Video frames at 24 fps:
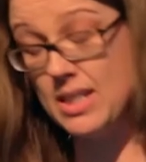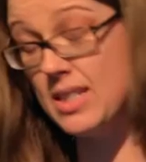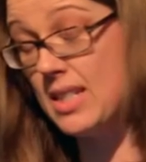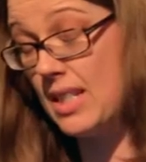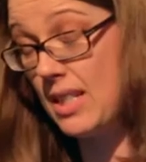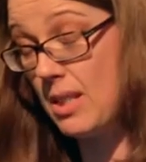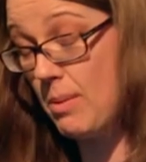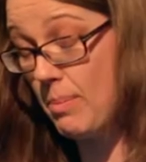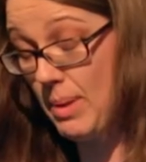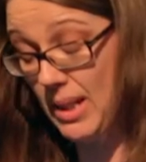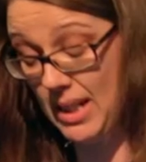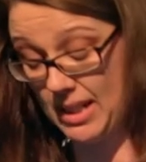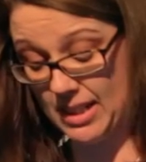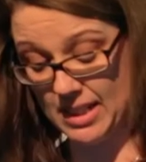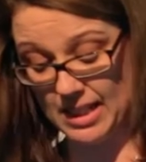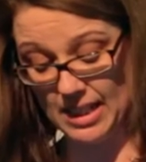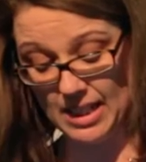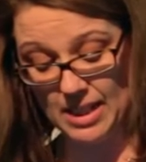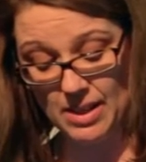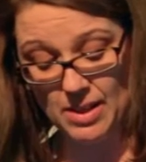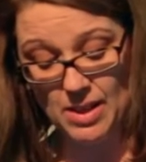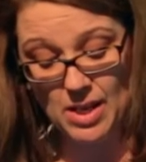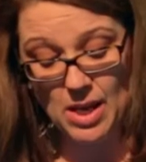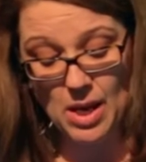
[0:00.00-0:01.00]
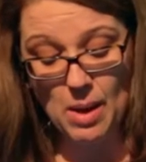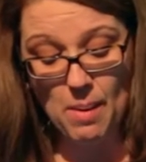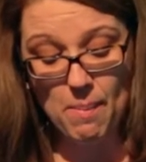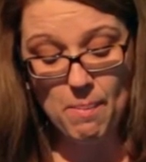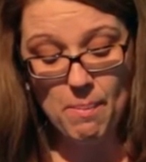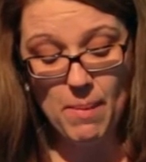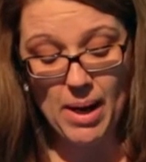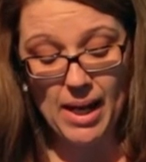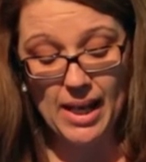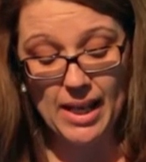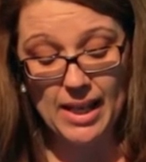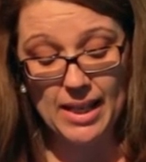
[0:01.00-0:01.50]
disability,
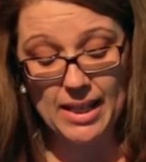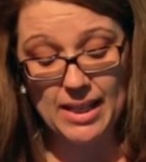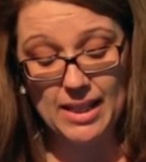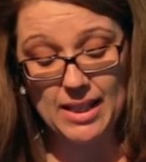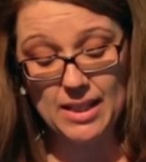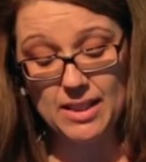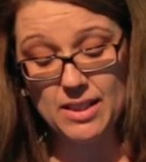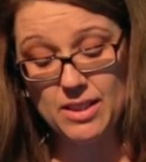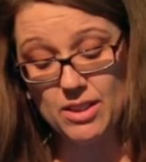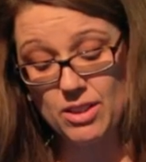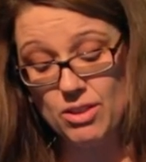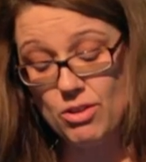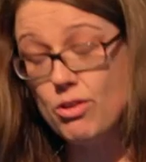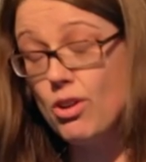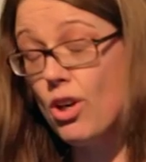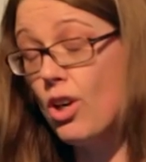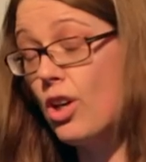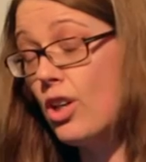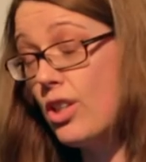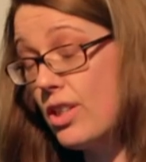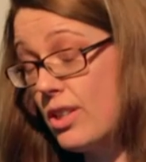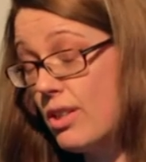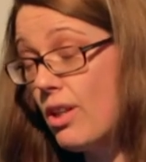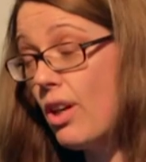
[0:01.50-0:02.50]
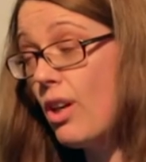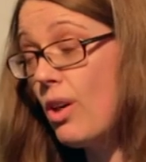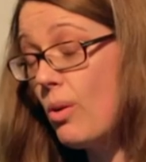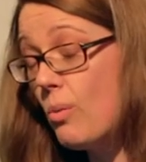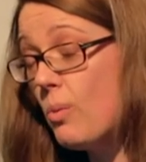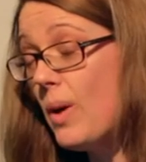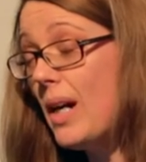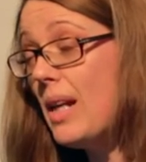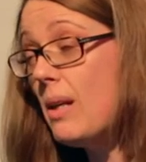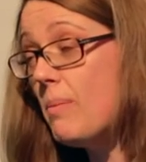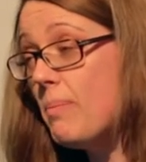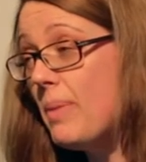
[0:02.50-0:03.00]
her
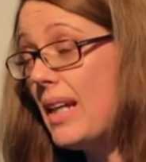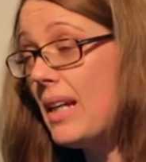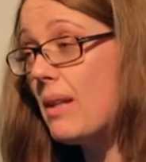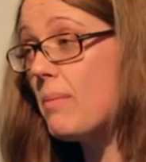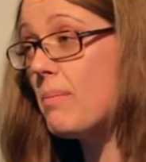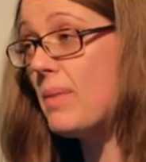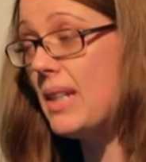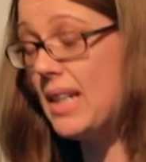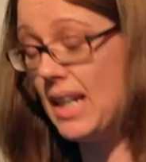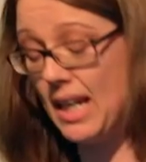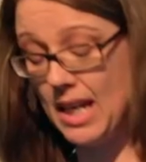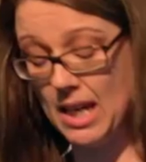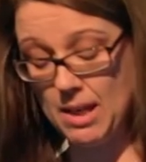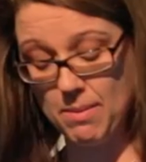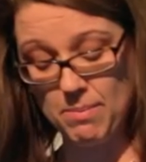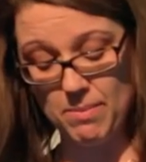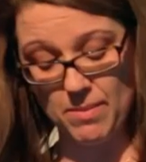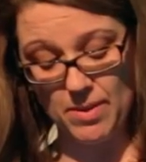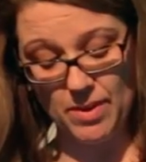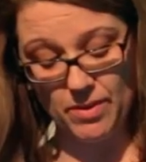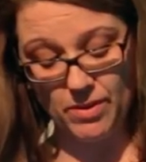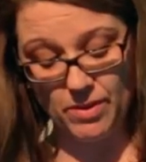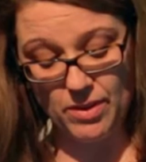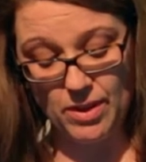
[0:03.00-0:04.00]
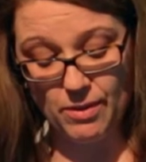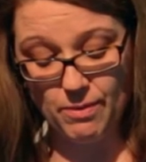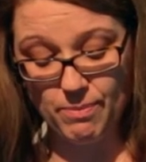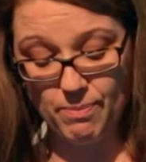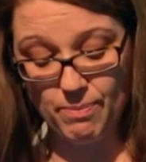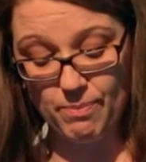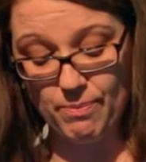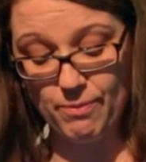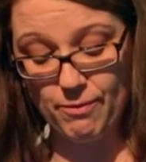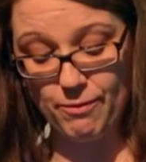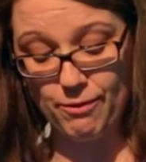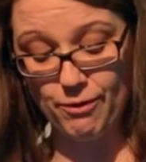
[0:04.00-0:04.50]
well-being became the
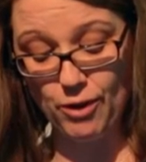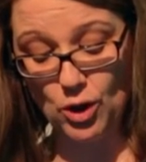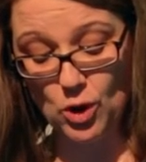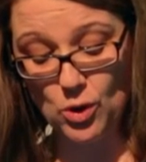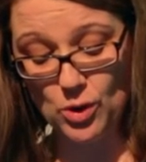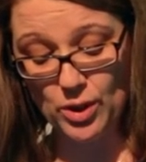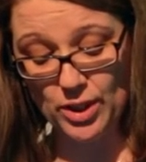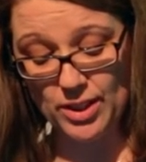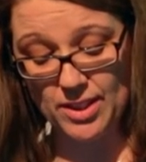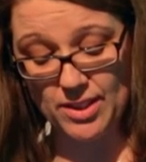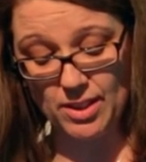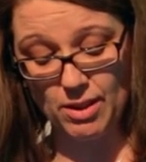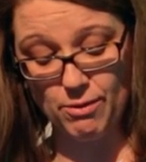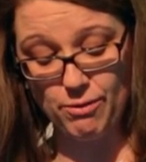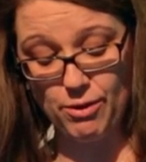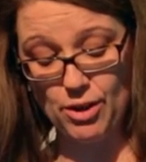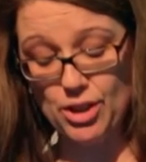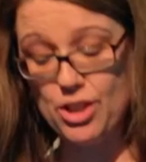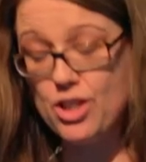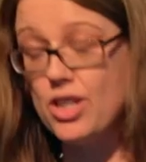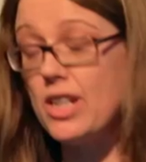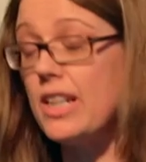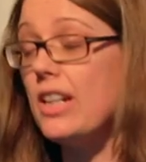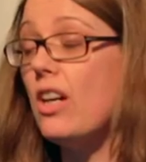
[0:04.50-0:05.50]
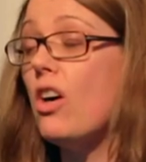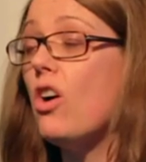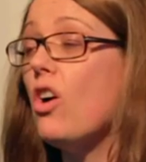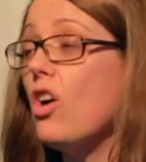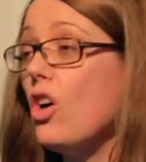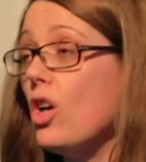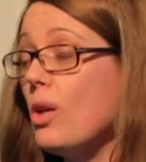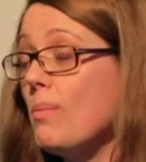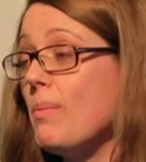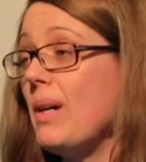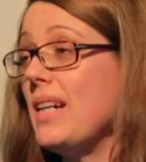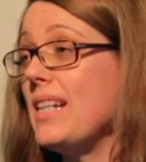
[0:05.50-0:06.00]
focus of virtually
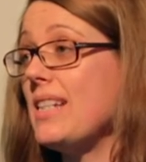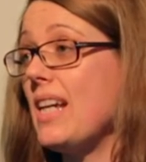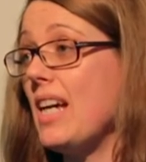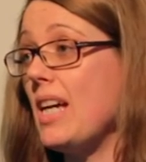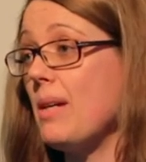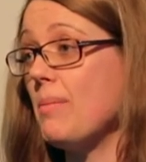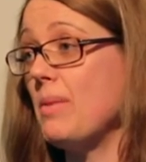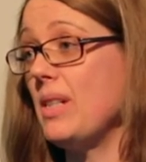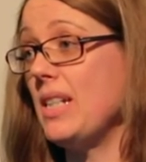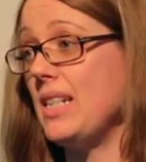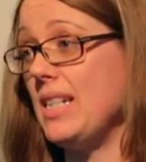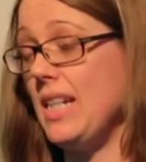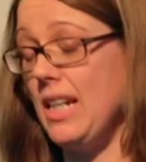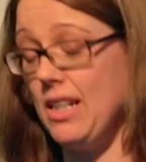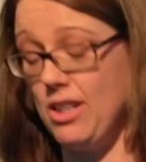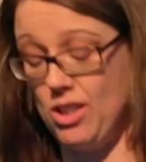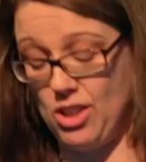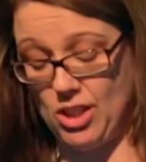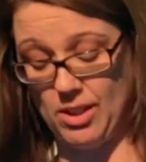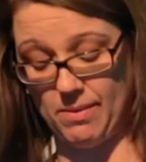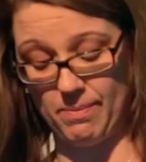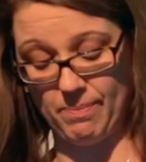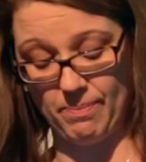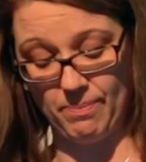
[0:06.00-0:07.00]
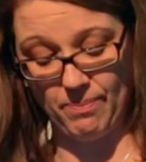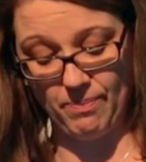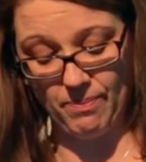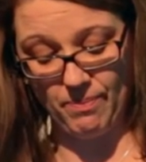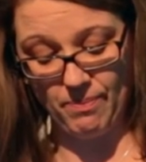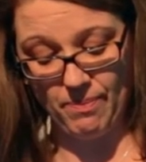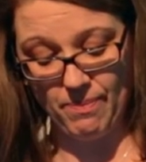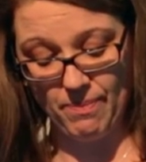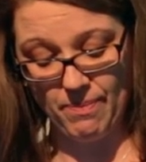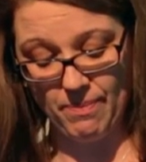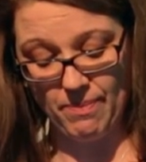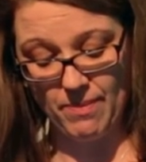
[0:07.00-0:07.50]
all my time and attention.
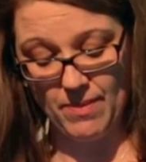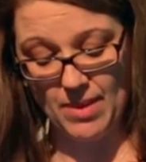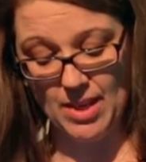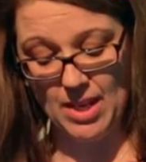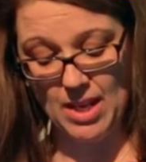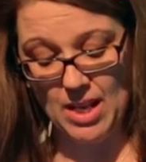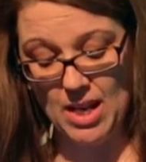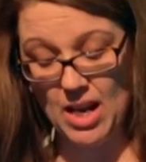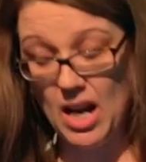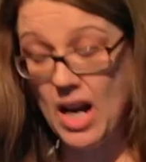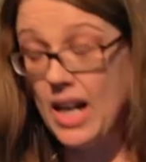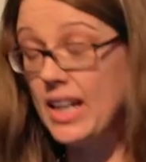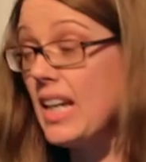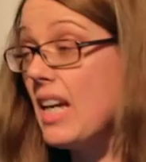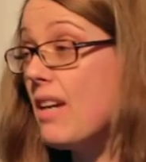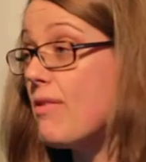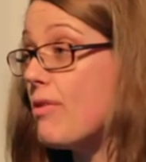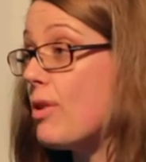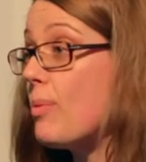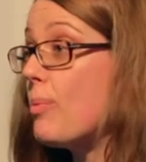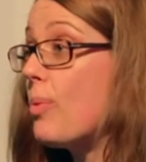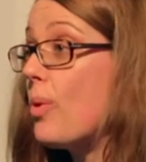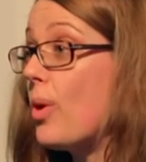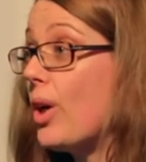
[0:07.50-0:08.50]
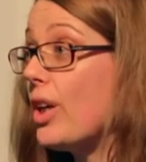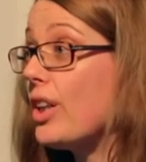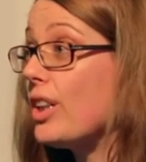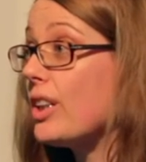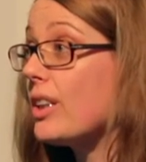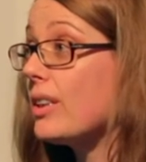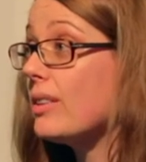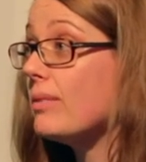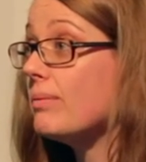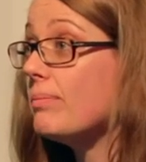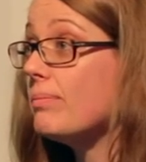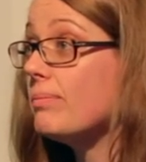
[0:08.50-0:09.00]
I gave up work,
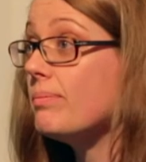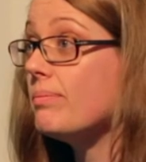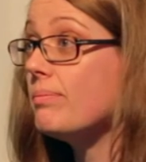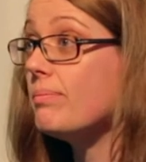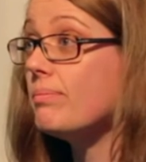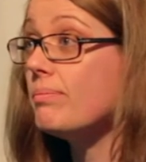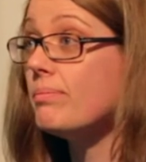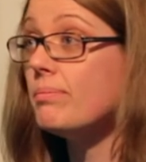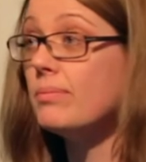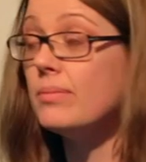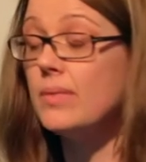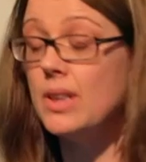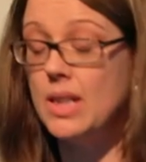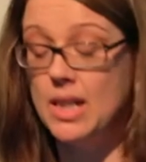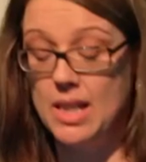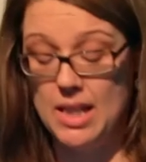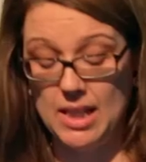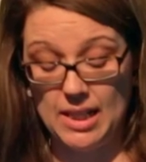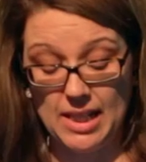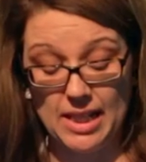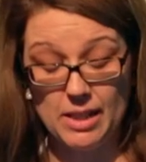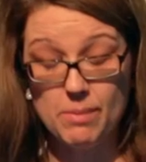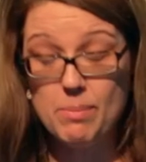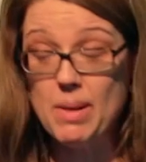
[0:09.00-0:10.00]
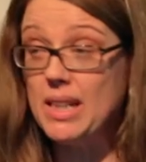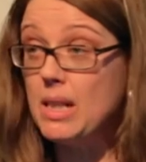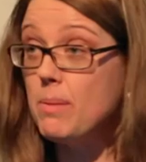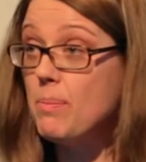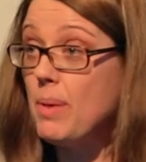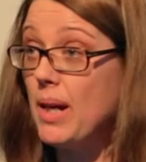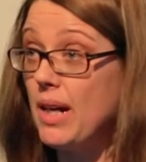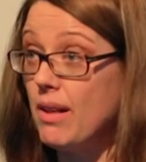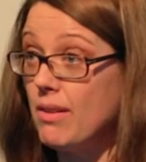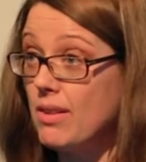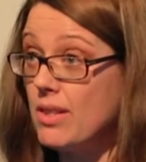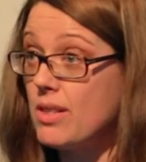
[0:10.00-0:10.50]
like many
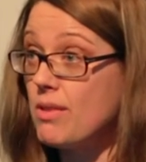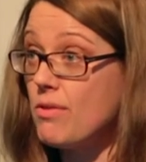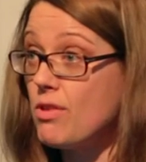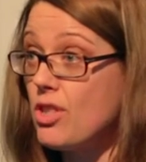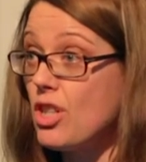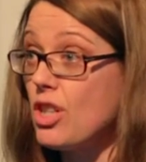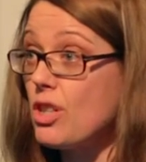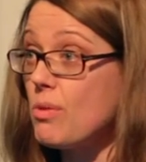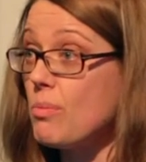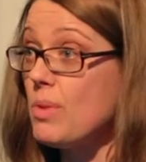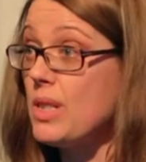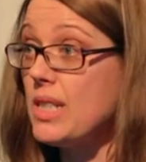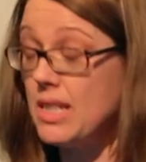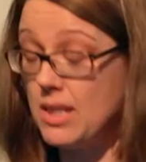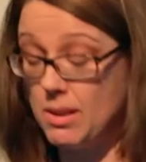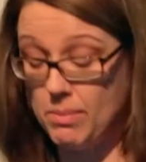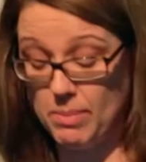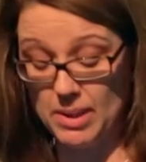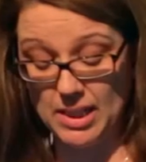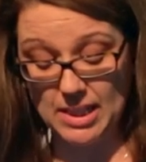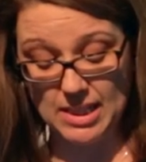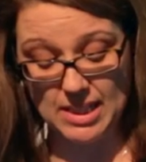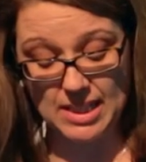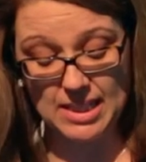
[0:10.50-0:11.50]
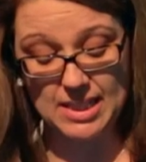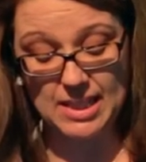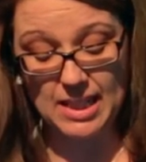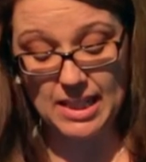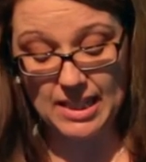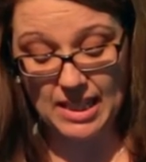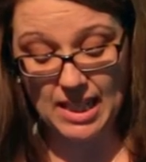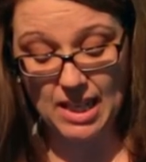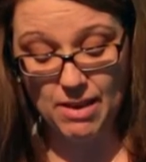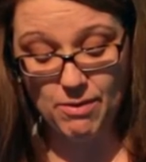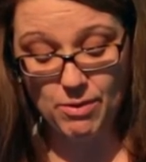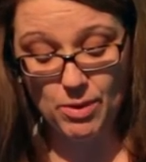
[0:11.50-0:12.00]
parents of children with disabilities.
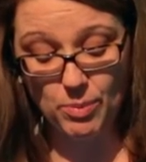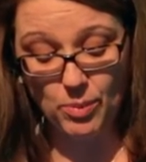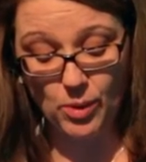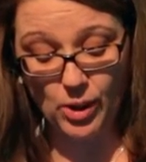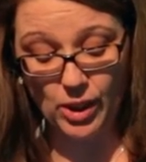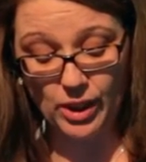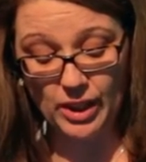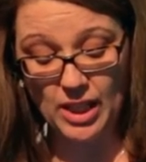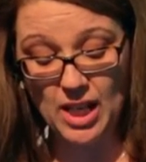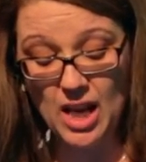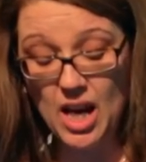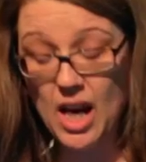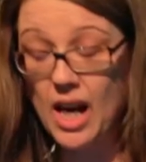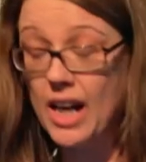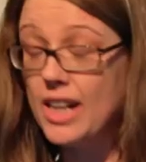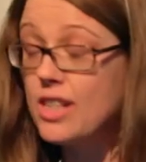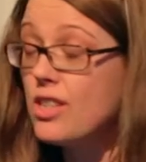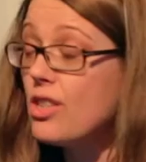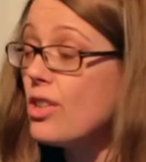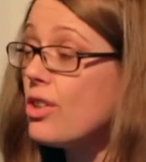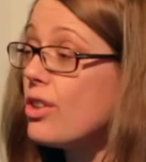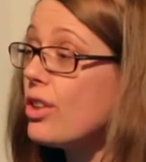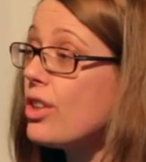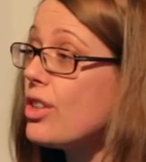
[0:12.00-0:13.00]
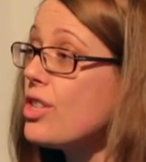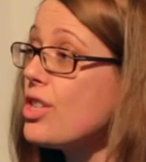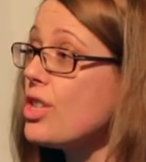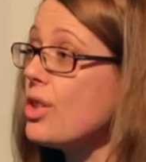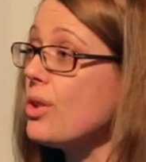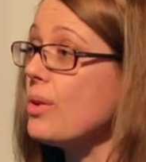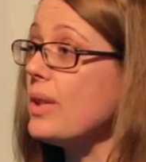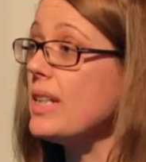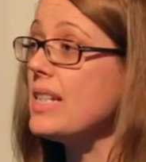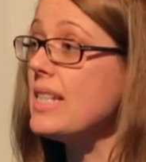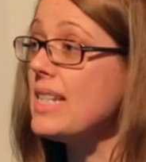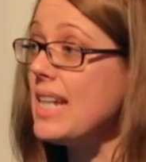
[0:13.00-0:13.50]
I gave up work. I took her
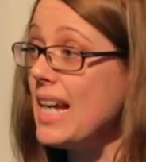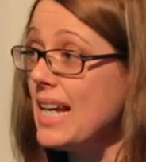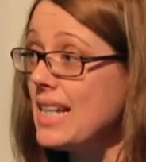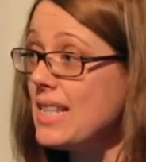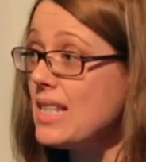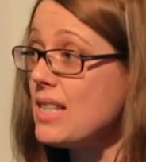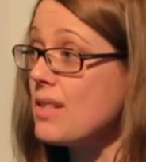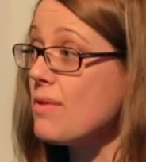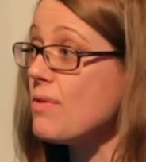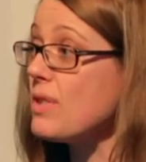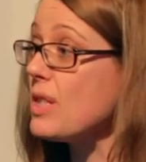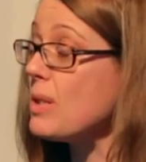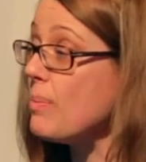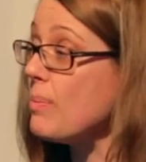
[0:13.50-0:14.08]
to intensive